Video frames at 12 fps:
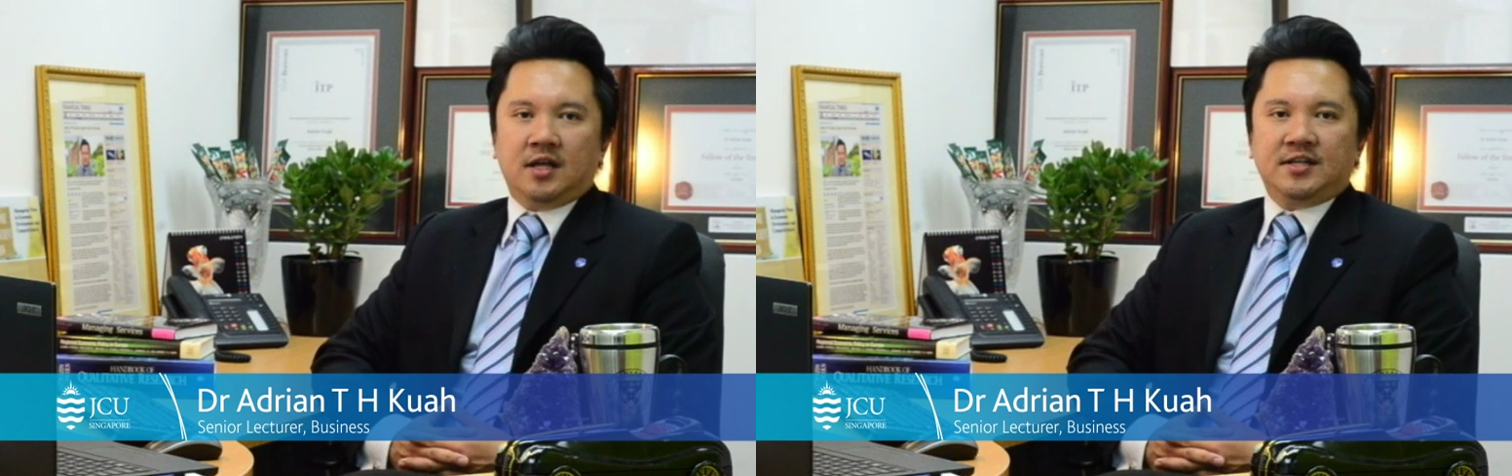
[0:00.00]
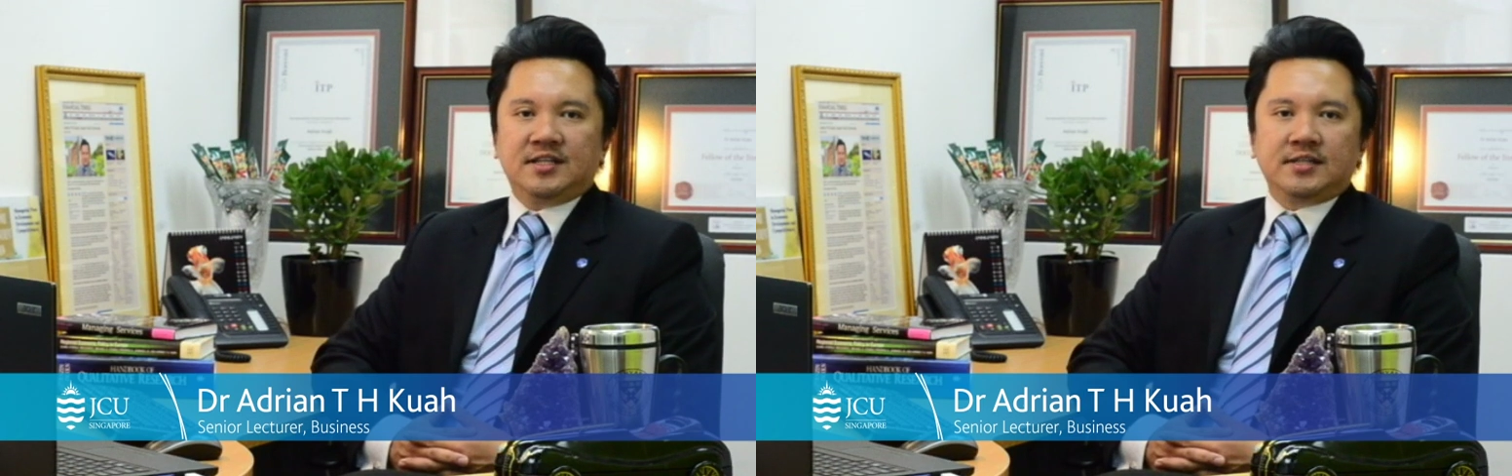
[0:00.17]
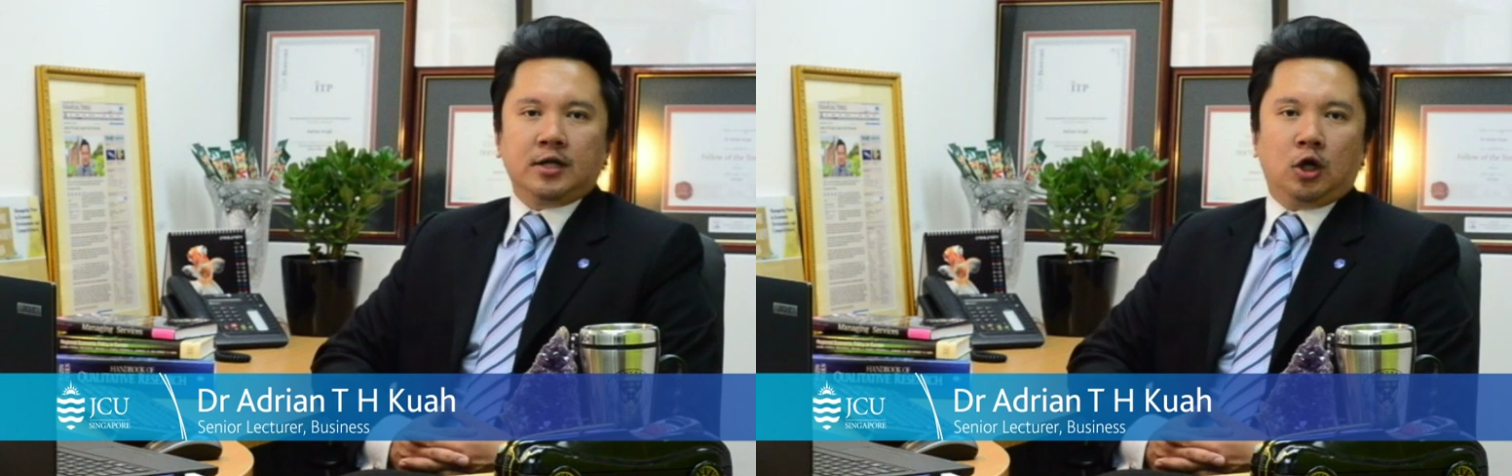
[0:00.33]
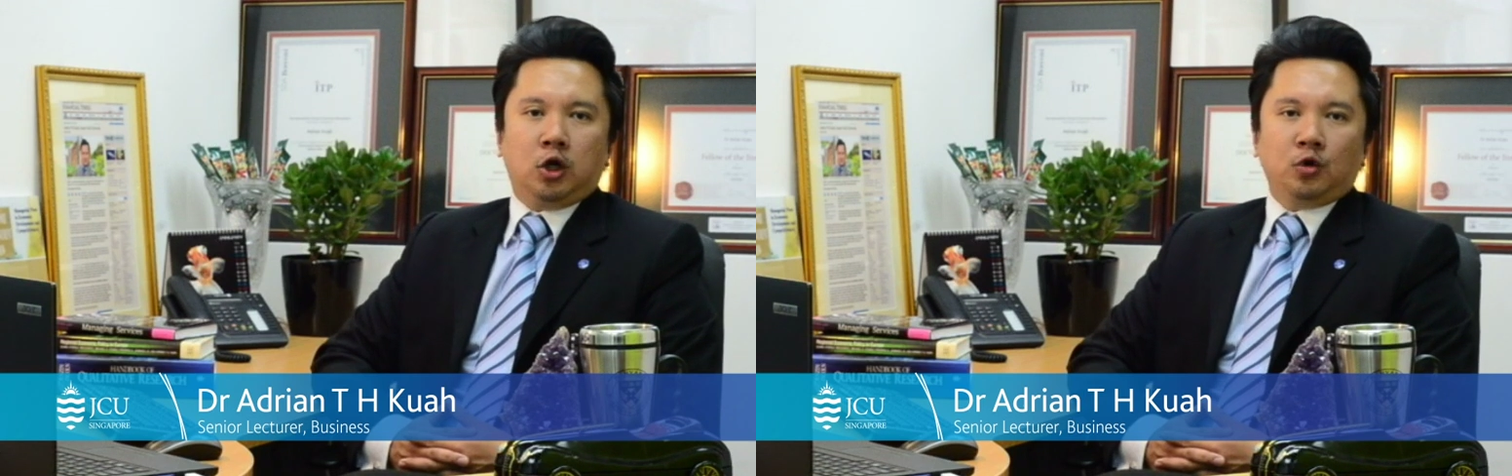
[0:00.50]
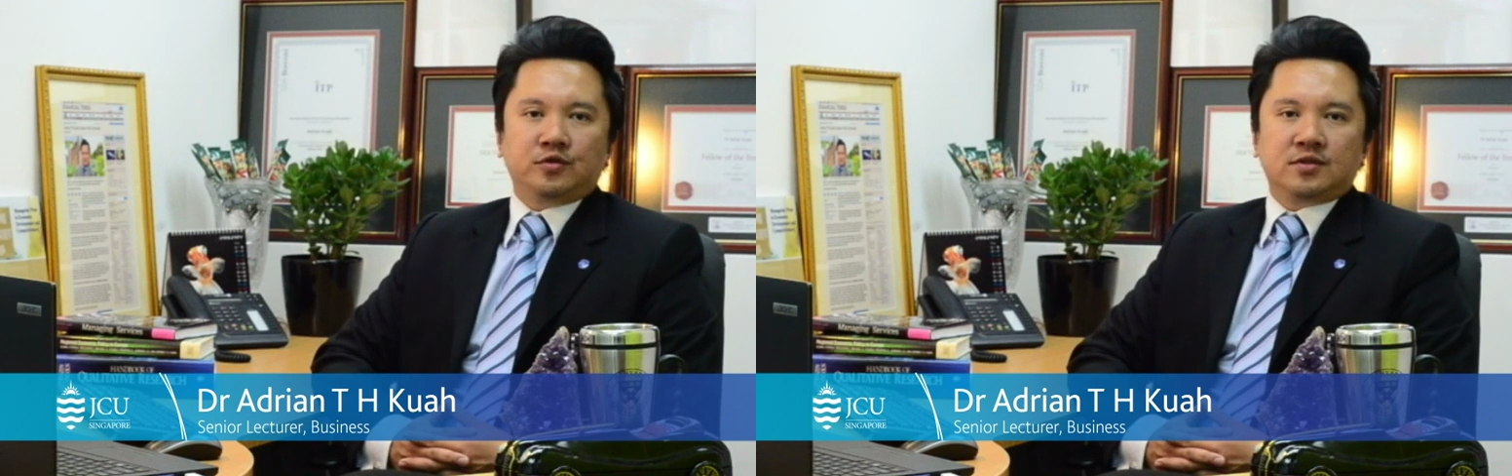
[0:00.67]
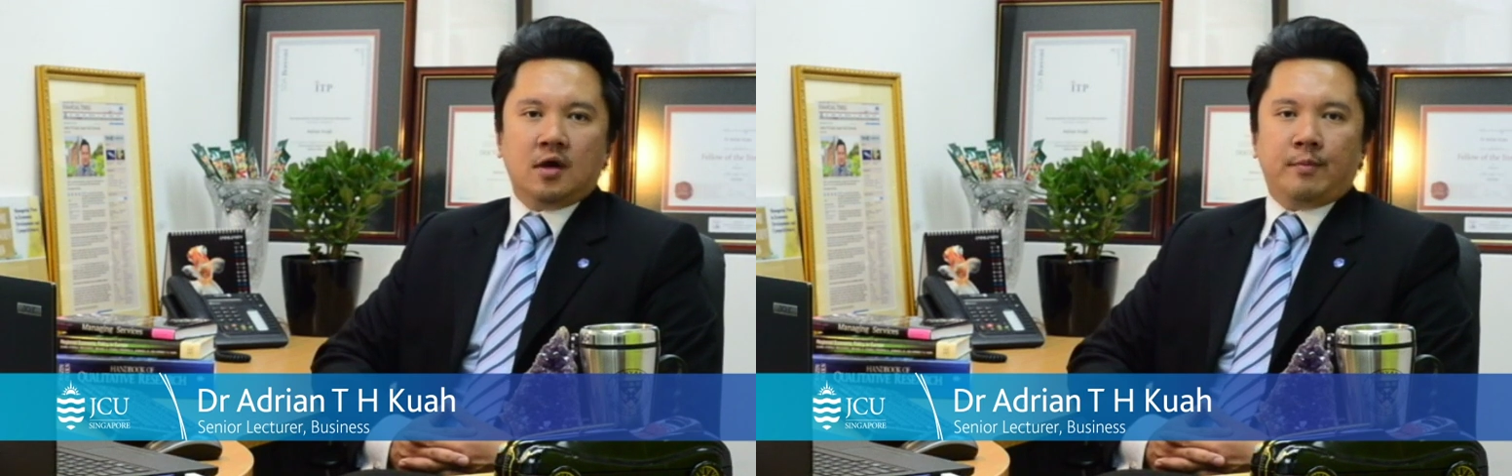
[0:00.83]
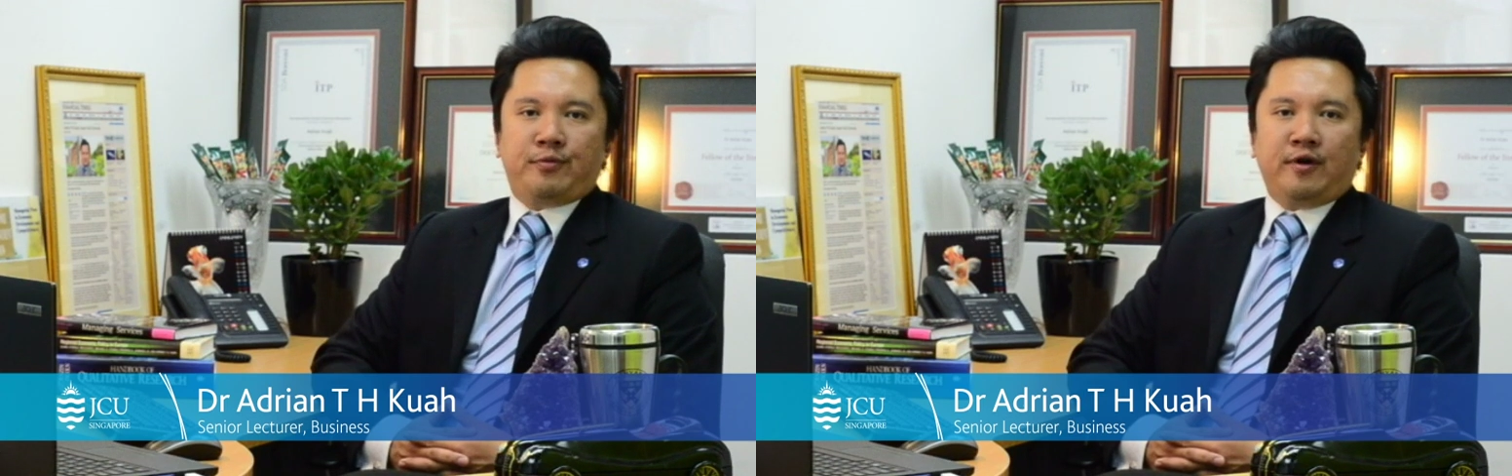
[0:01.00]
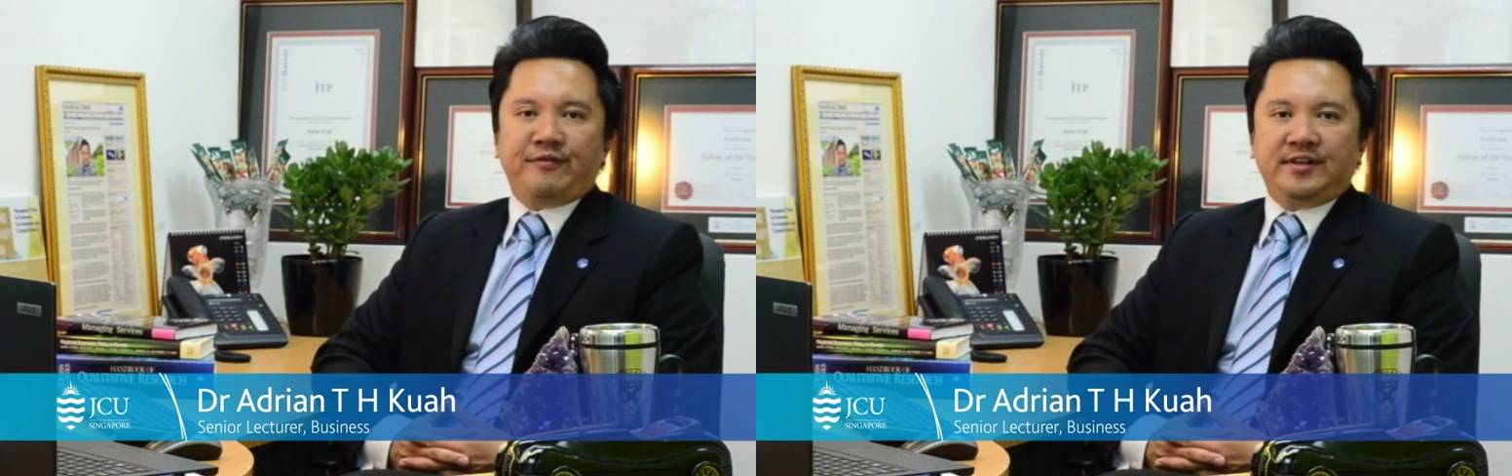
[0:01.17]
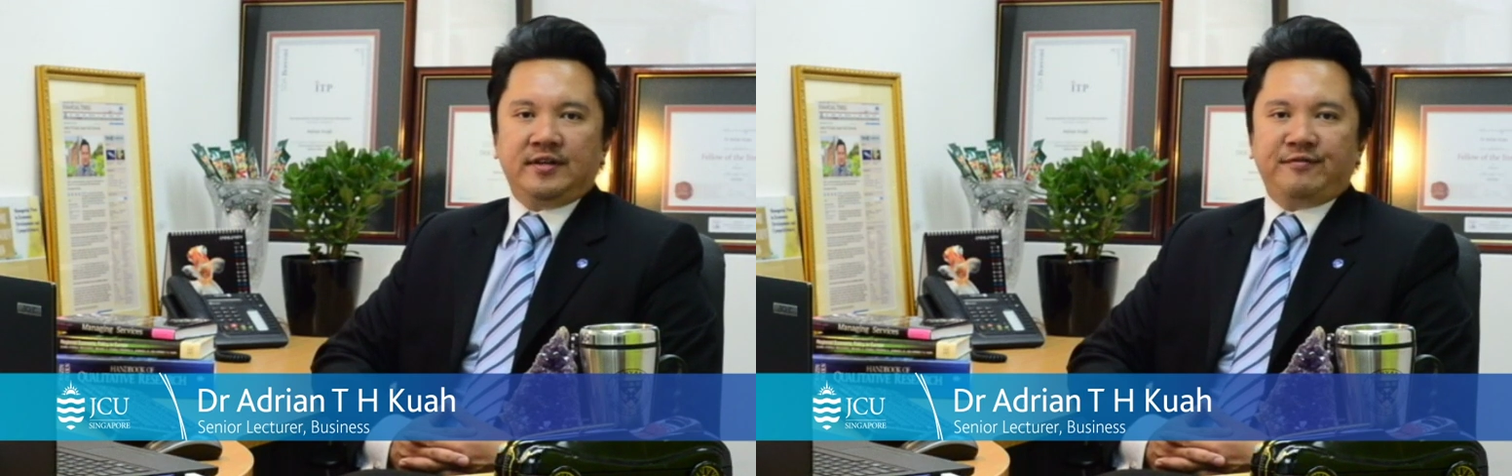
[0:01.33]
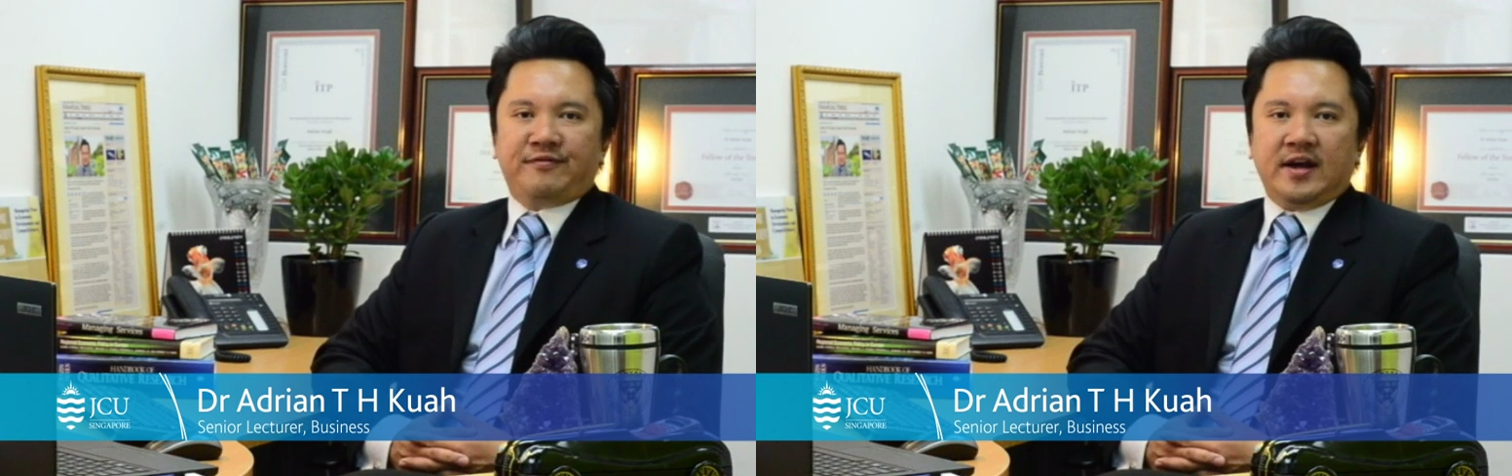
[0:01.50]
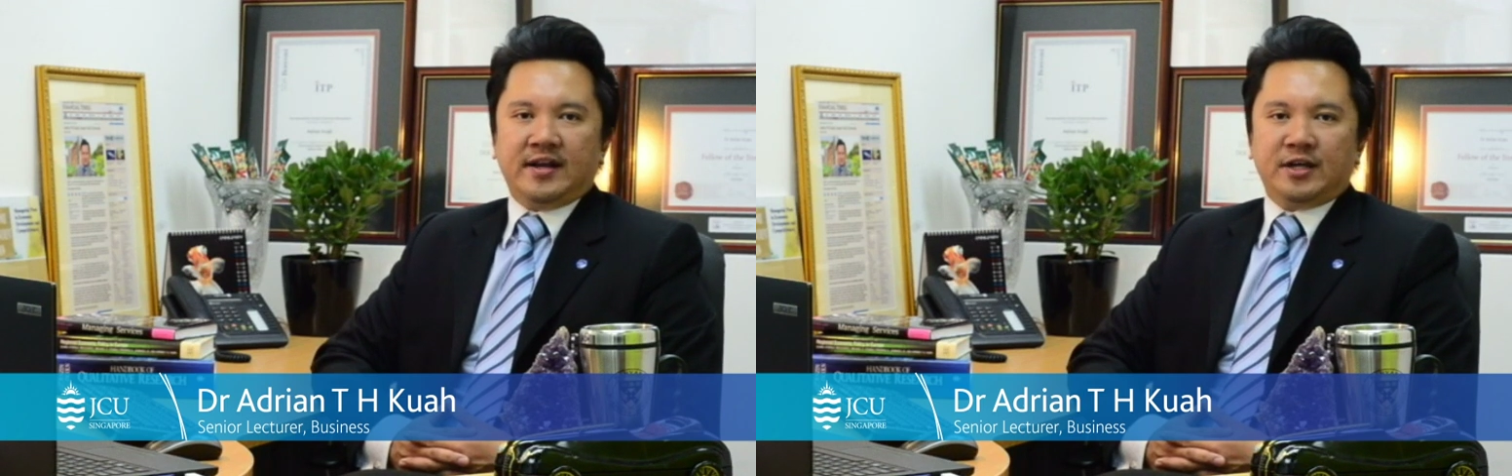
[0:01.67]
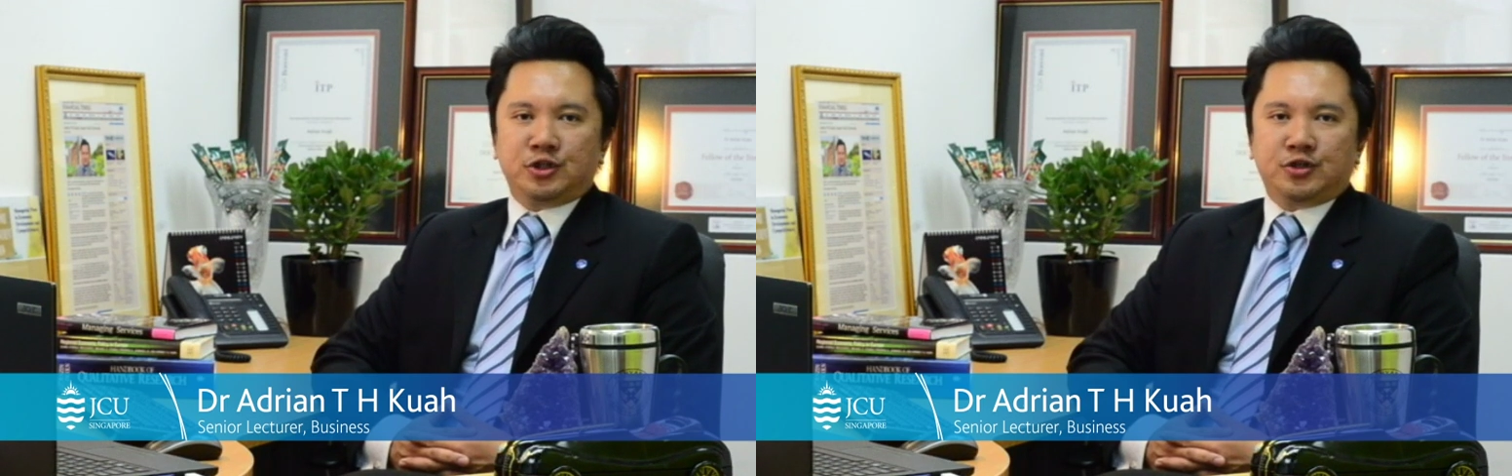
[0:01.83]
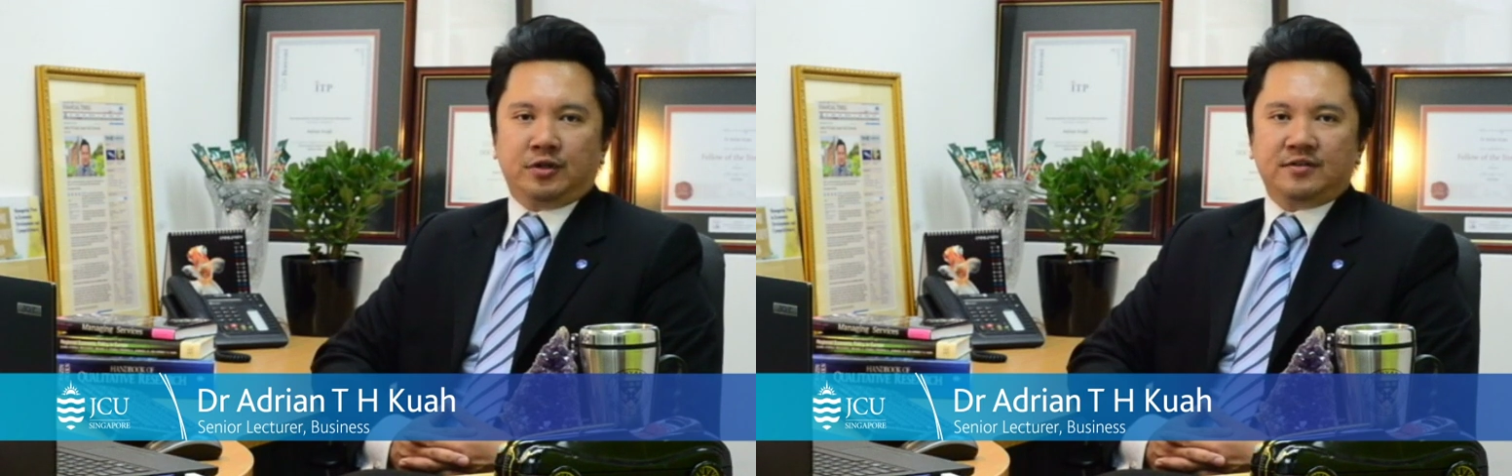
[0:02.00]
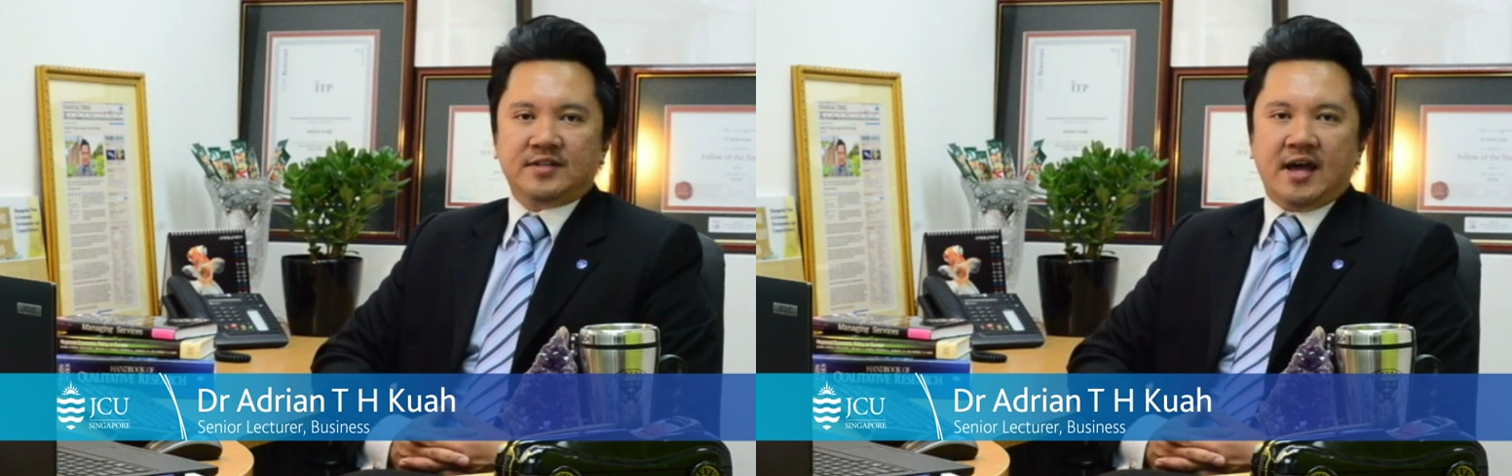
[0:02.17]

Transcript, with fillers: This includes Provident Financials